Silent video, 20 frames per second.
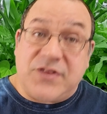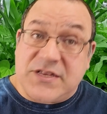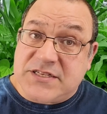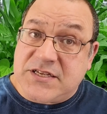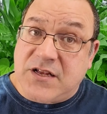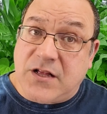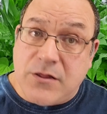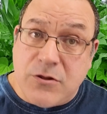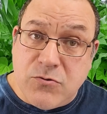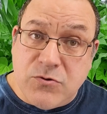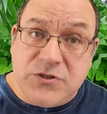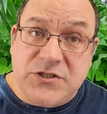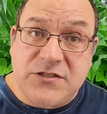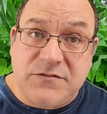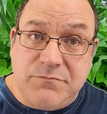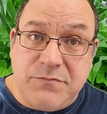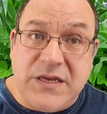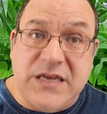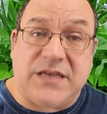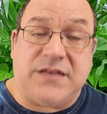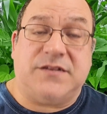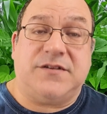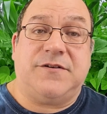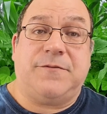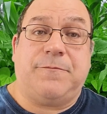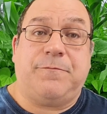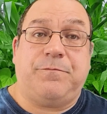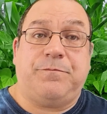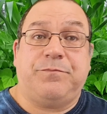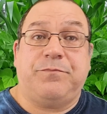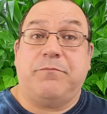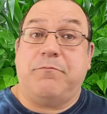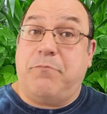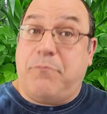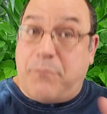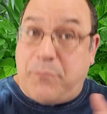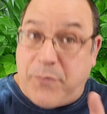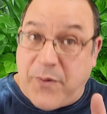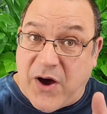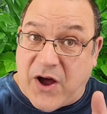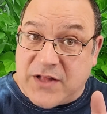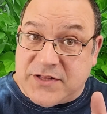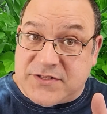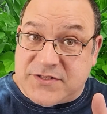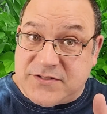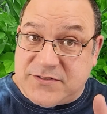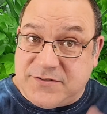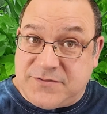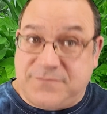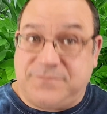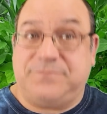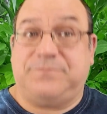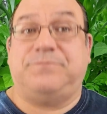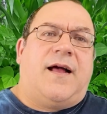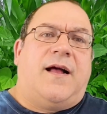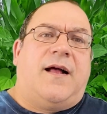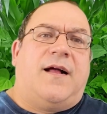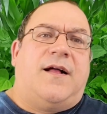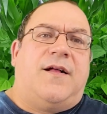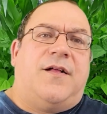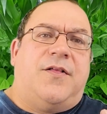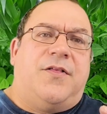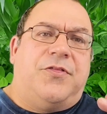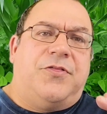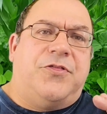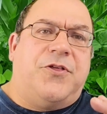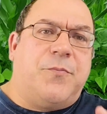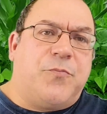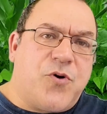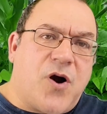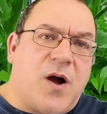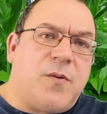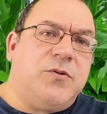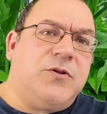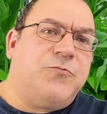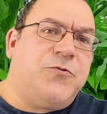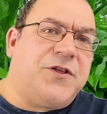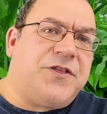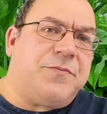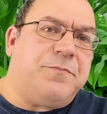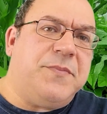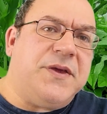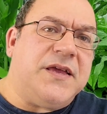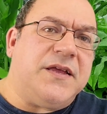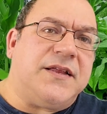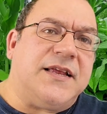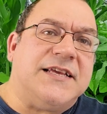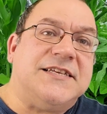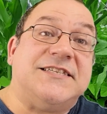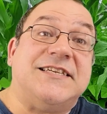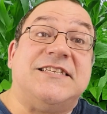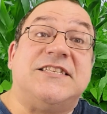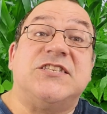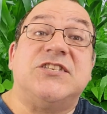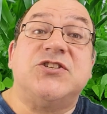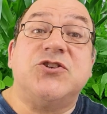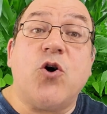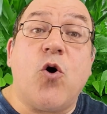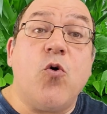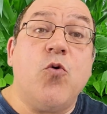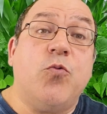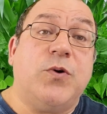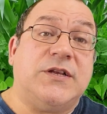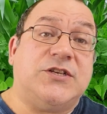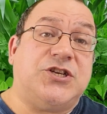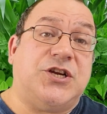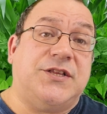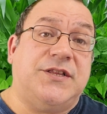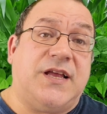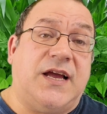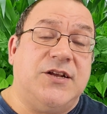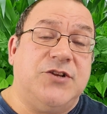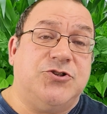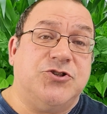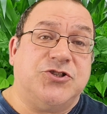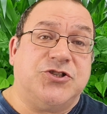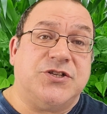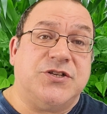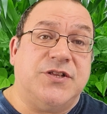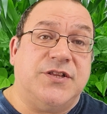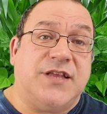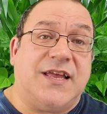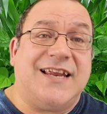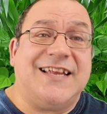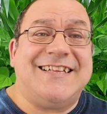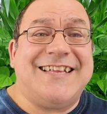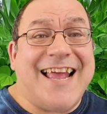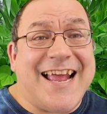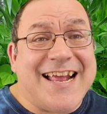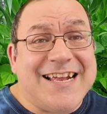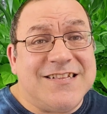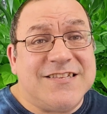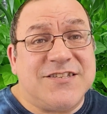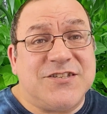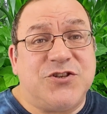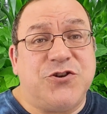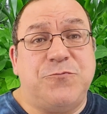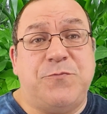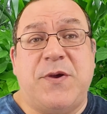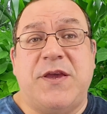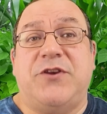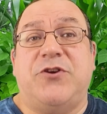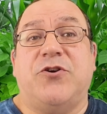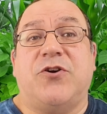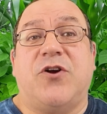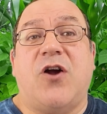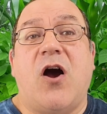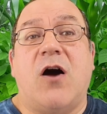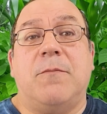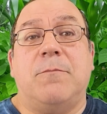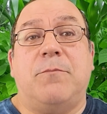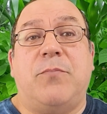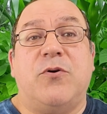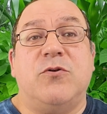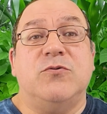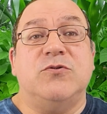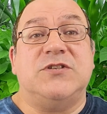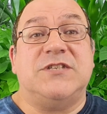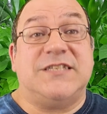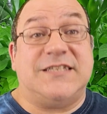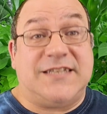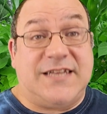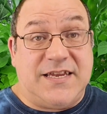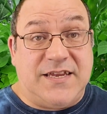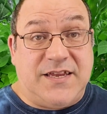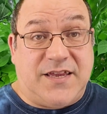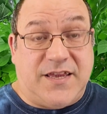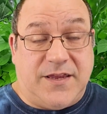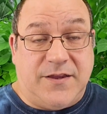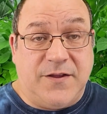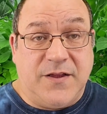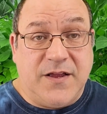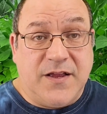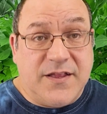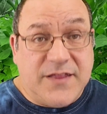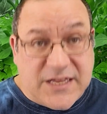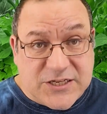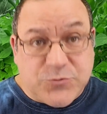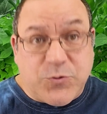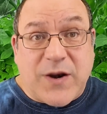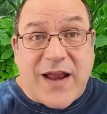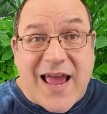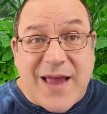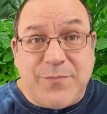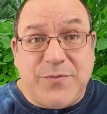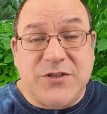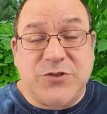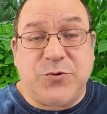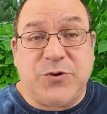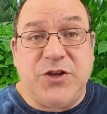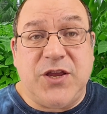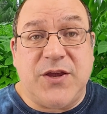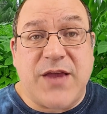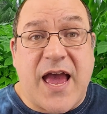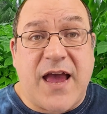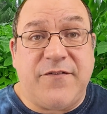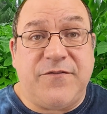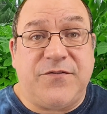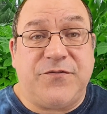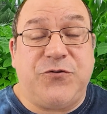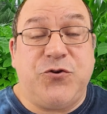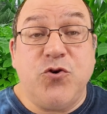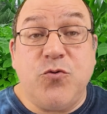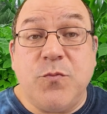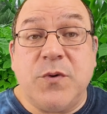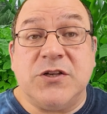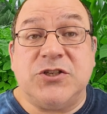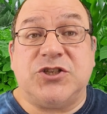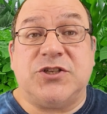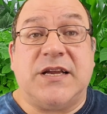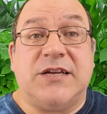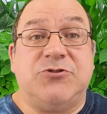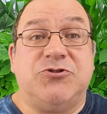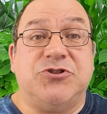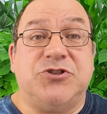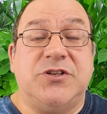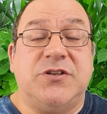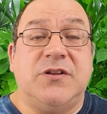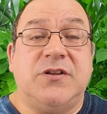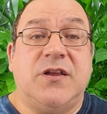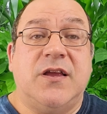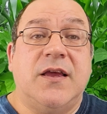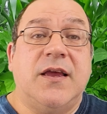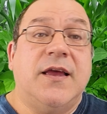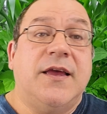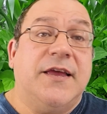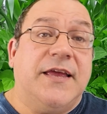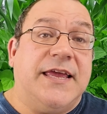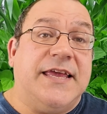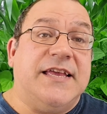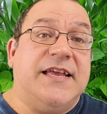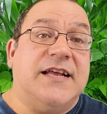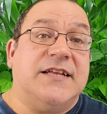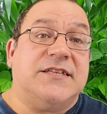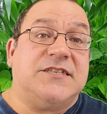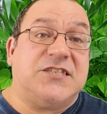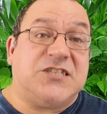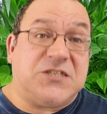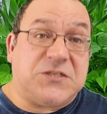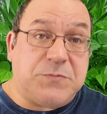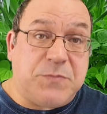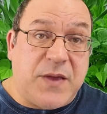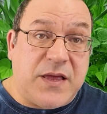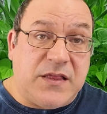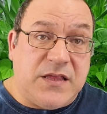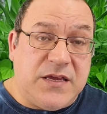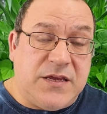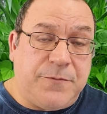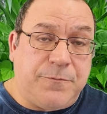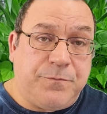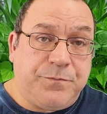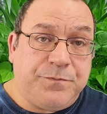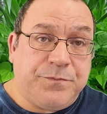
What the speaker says: this includes meat, but the problem with meat is it's so rich in nitrogen that it tends to make your compost stinky. That's what happens when you have too much nitrogen. It gets smelly